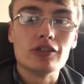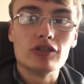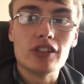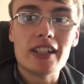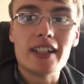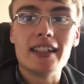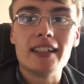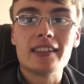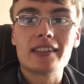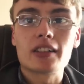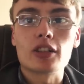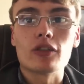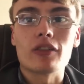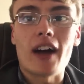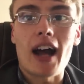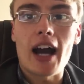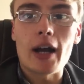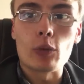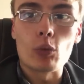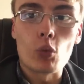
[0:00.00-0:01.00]
reading stuff
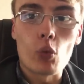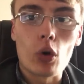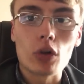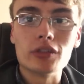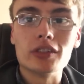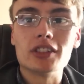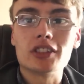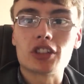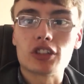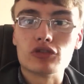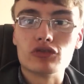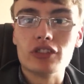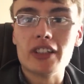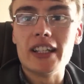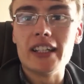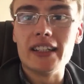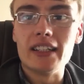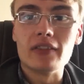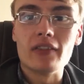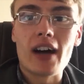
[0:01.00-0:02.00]
I want to
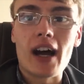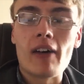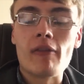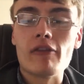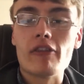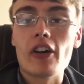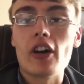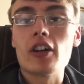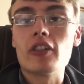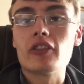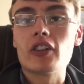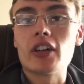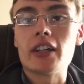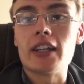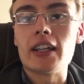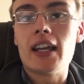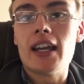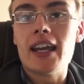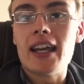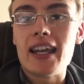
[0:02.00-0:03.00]
read and that I'm very,
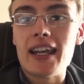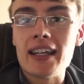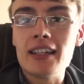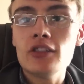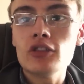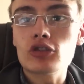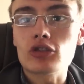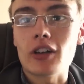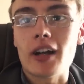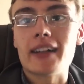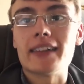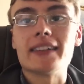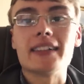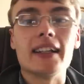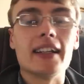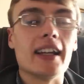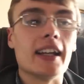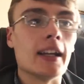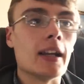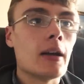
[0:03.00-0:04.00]
very
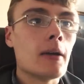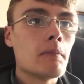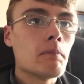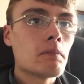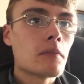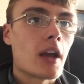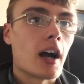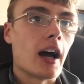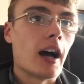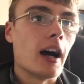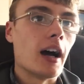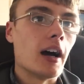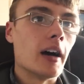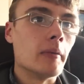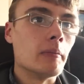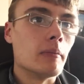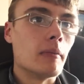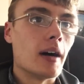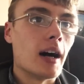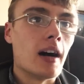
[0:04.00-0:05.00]
interested in.
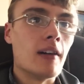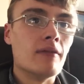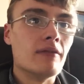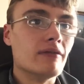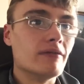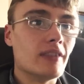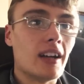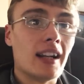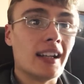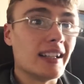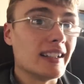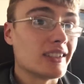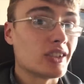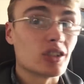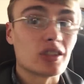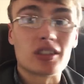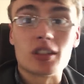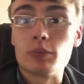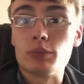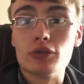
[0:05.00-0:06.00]
Um, and, and it's
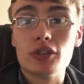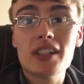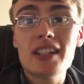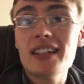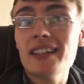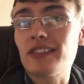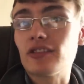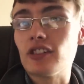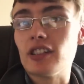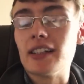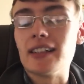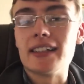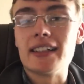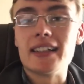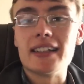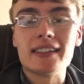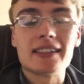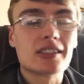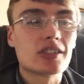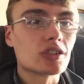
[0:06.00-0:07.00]
just a breeze, really.
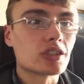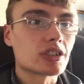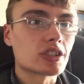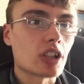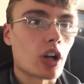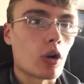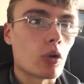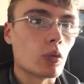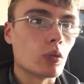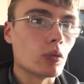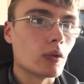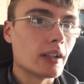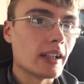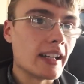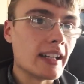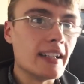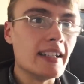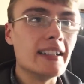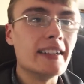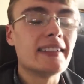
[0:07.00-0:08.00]
It's just so
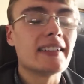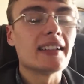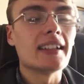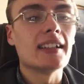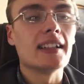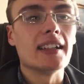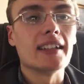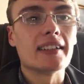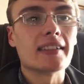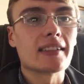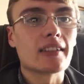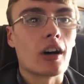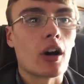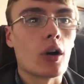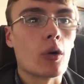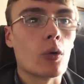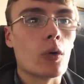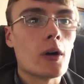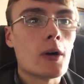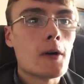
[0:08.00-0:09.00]
easy and it's
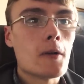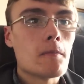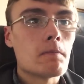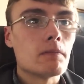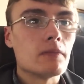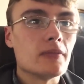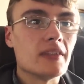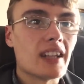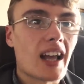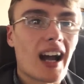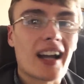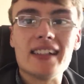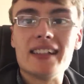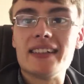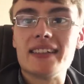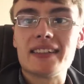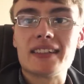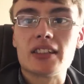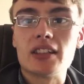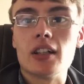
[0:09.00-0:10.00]
so
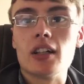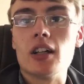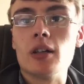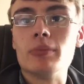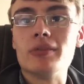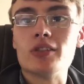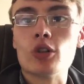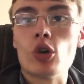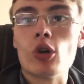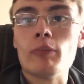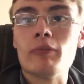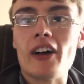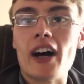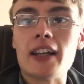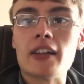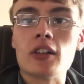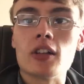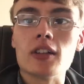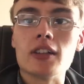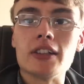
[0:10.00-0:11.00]
nice to absorb
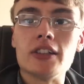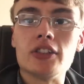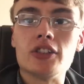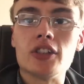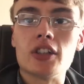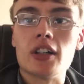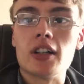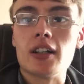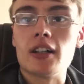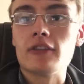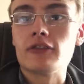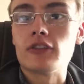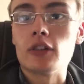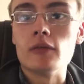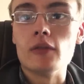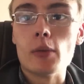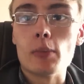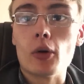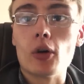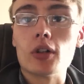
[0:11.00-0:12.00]
that knowledge uh,
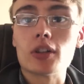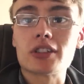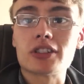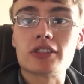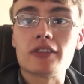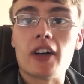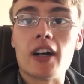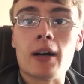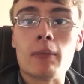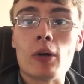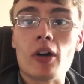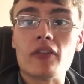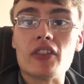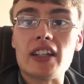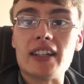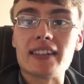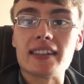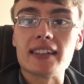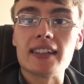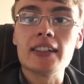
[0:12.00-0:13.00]
from the books that I'm
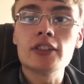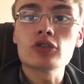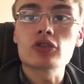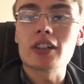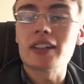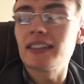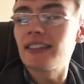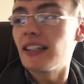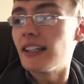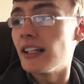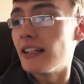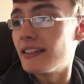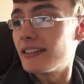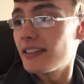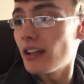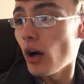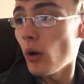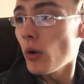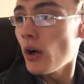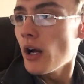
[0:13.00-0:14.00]
obviously interested in.
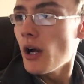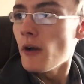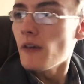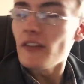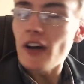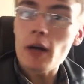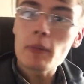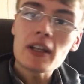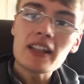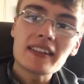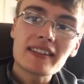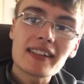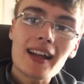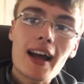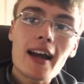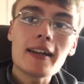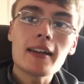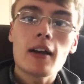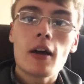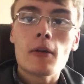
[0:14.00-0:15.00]
So, that being
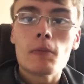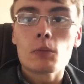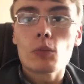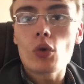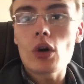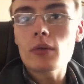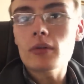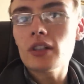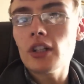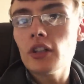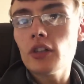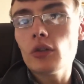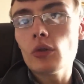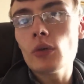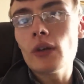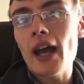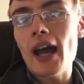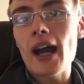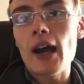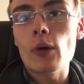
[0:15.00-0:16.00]
said, what I'm going to
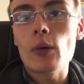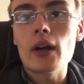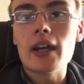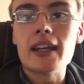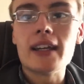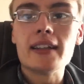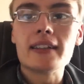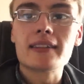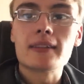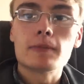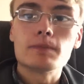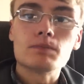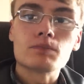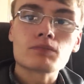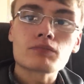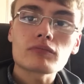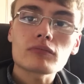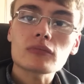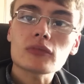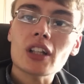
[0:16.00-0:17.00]
do now is
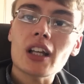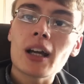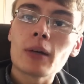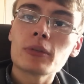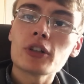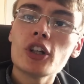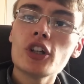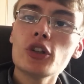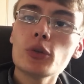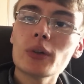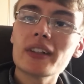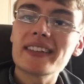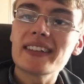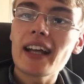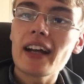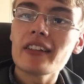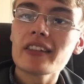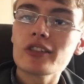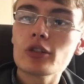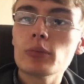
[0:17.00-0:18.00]
I'm going to do a
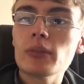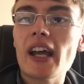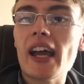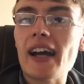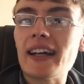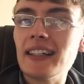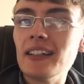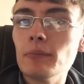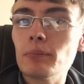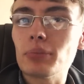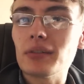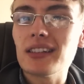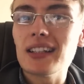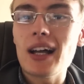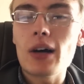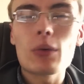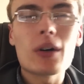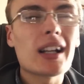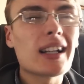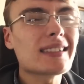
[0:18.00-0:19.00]
sales update. I didn't
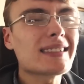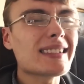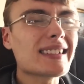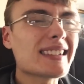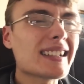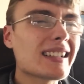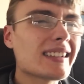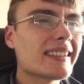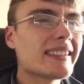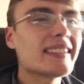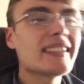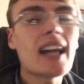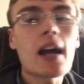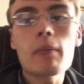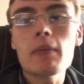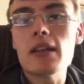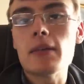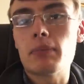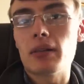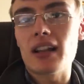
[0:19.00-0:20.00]
plan, well, I
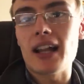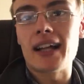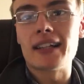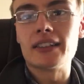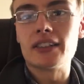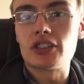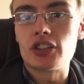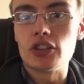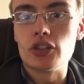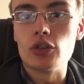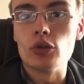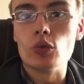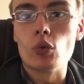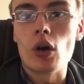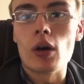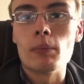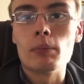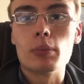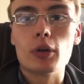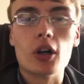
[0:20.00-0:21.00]
semi-planned to do
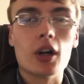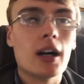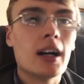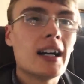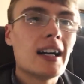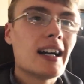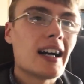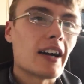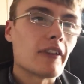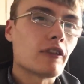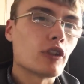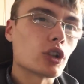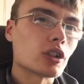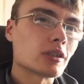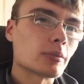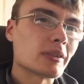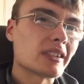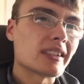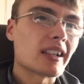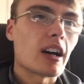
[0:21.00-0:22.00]
one, but I thought
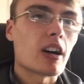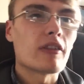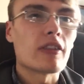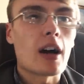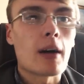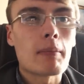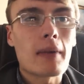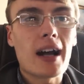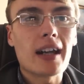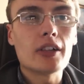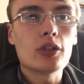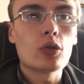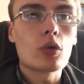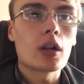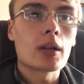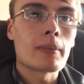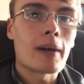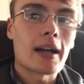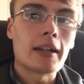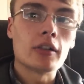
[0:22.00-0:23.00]
to myself, I might do
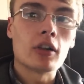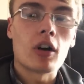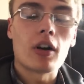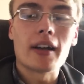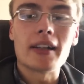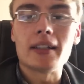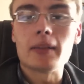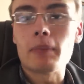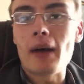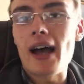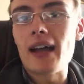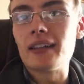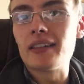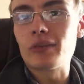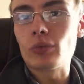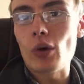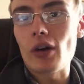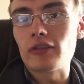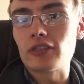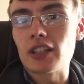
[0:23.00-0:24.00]
one, I might not. It
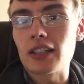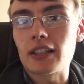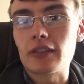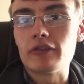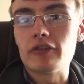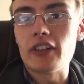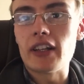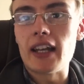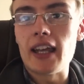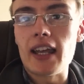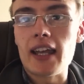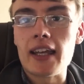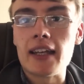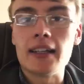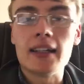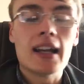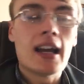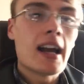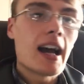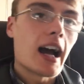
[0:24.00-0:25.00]
depends whether I can fit it
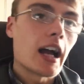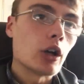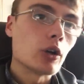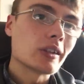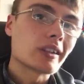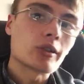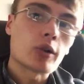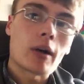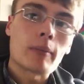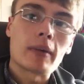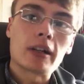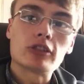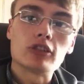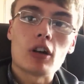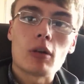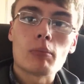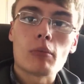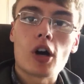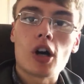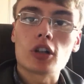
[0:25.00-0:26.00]
in. I also had my
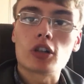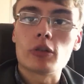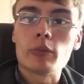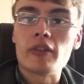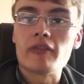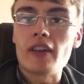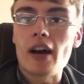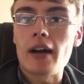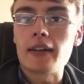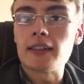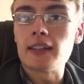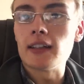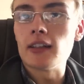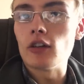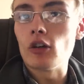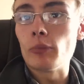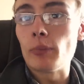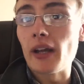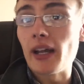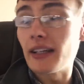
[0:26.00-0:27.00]
grandma coming round in a
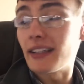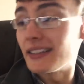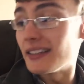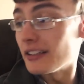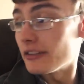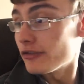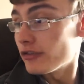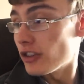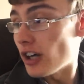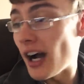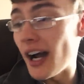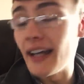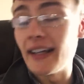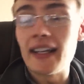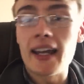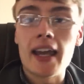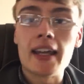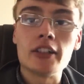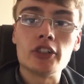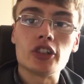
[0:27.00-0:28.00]
little bit because it's
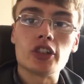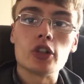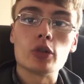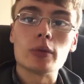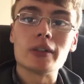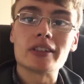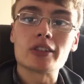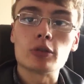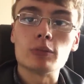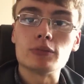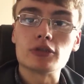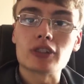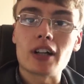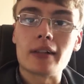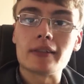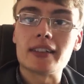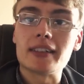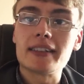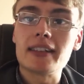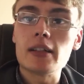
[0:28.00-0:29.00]
Friday and she always comes
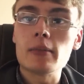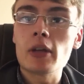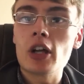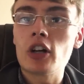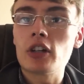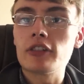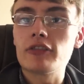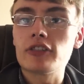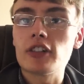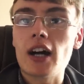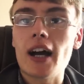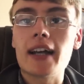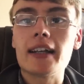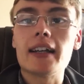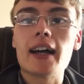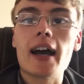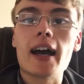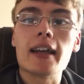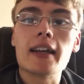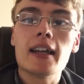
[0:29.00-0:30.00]
round to see me on a
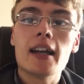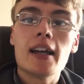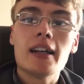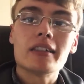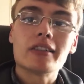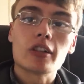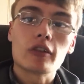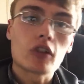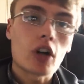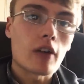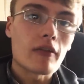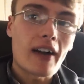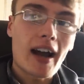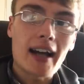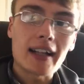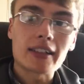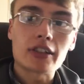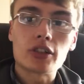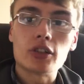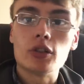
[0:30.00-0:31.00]
Friday. So I've got
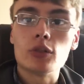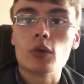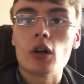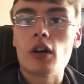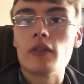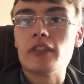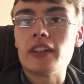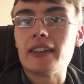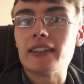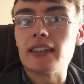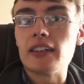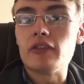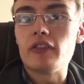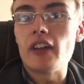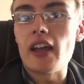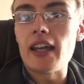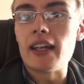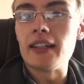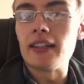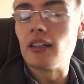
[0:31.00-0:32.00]
that to obviously
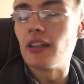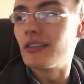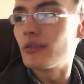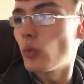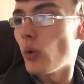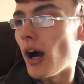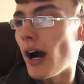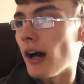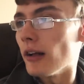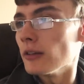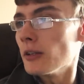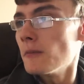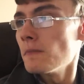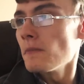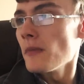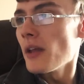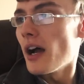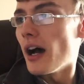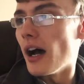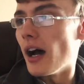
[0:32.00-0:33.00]
fit in as well.
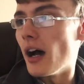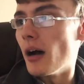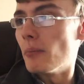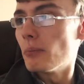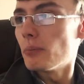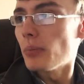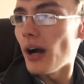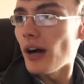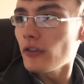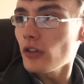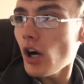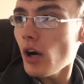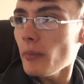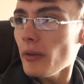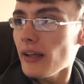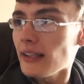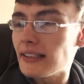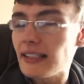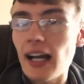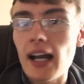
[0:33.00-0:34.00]
Um, but I've got a
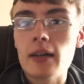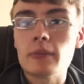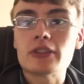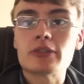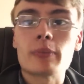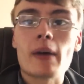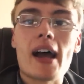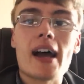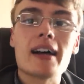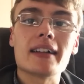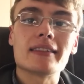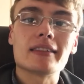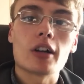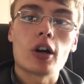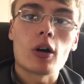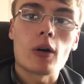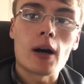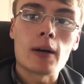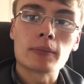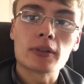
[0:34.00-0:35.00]
bit of time spare,
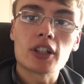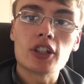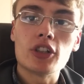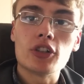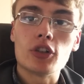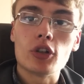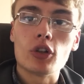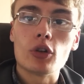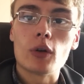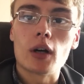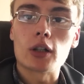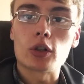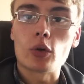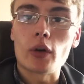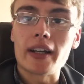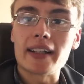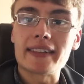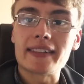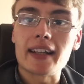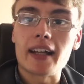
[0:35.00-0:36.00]
so I'm going to do a
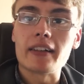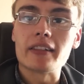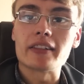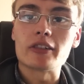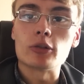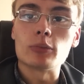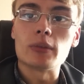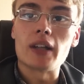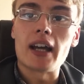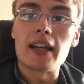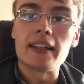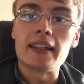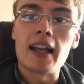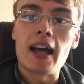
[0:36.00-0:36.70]
quick sales update